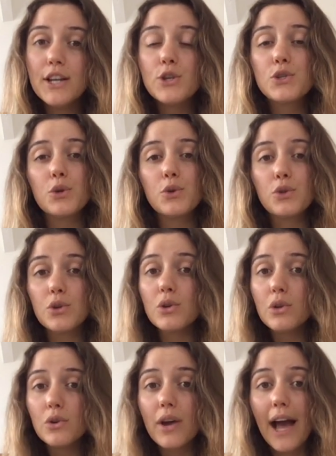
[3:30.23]
So do
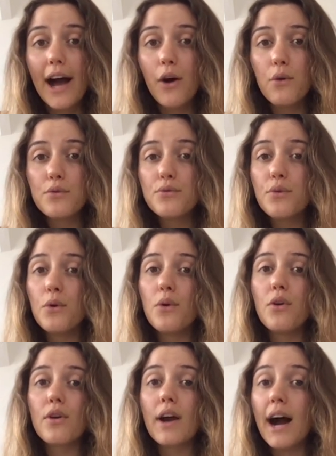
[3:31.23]
look out
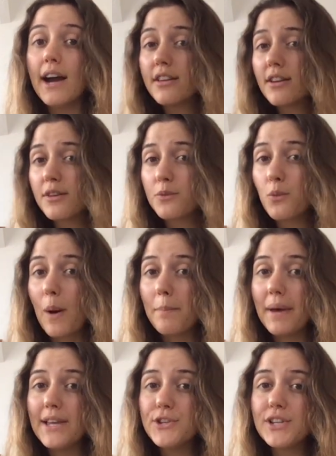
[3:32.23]
for either web
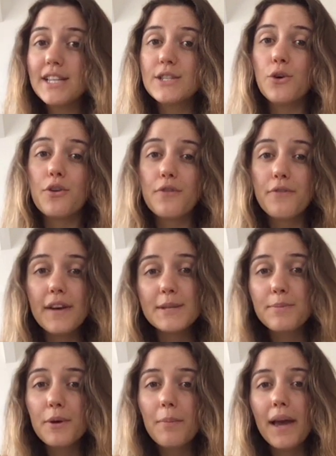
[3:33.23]
pages or
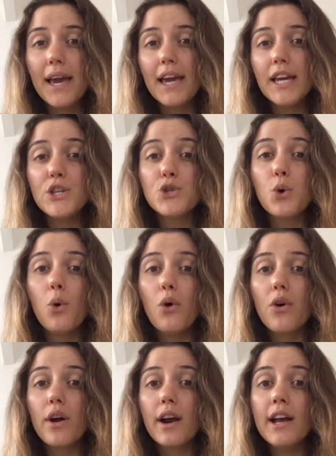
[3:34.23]
Facebook page,
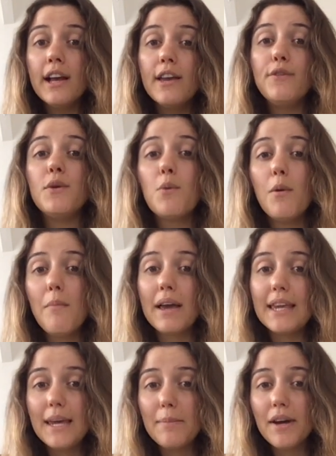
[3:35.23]
or if you want my
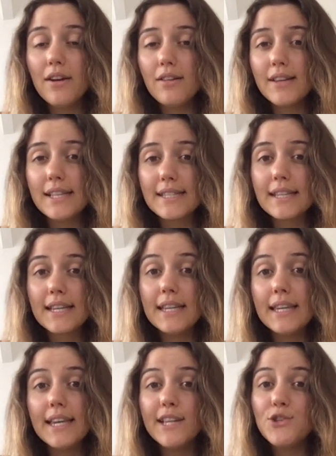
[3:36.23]
email, it's
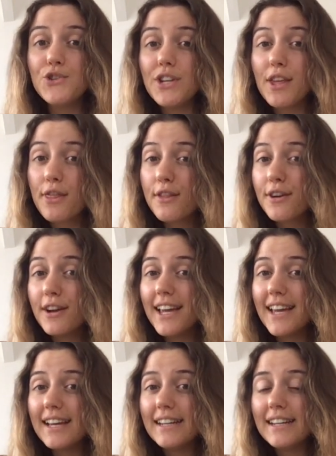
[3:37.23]

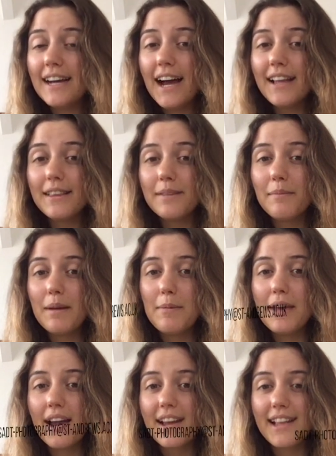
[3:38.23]
eng3 and
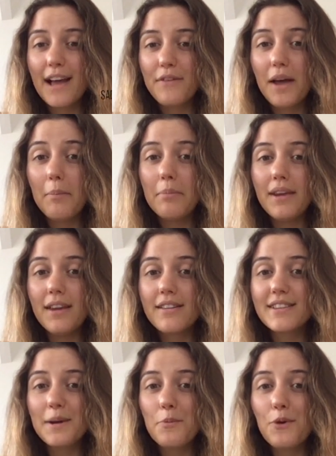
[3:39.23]
maybe I can have it appear
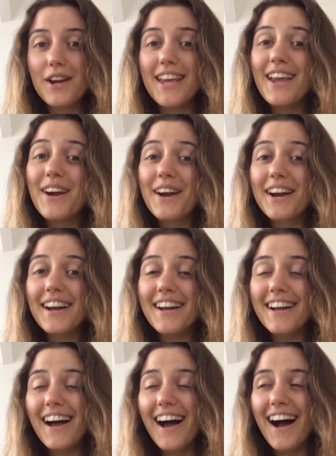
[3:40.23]
somewhere here.
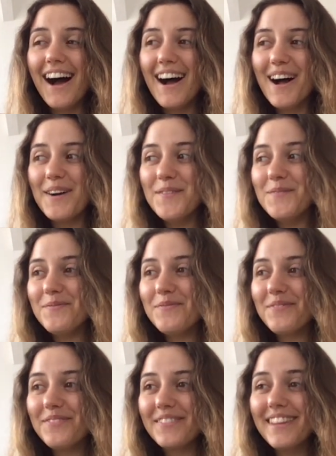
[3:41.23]

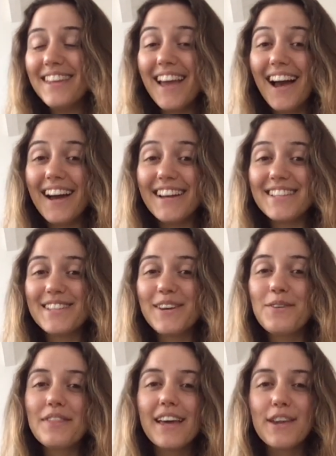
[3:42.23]
Um, yeah,
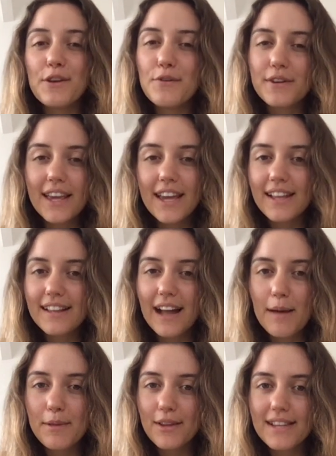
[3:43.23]
so thank you for taking the
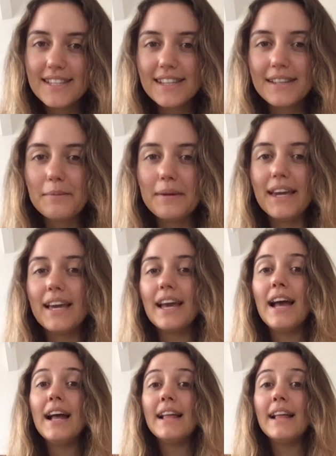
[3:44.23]
time to listen to me.